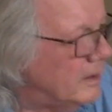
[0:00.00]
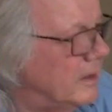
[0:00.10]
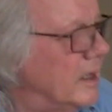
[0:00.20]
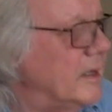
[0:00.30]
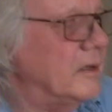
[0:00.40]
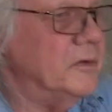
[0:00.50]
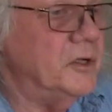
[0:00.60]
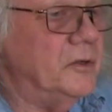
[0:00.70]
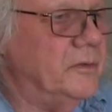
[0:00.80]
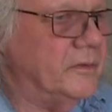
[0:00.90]
Yeah, that'll
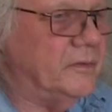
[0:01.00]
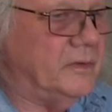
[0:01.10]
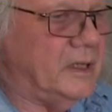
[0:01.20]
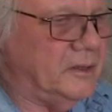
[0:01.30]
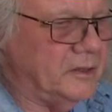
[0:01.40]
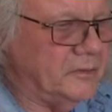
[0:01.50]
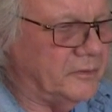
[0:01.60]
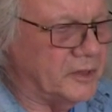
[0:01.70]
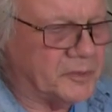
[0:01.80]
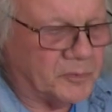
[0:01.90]
do. That'll do
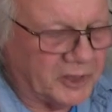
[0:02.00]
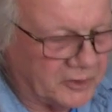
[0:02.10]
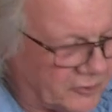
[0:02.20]
for a spring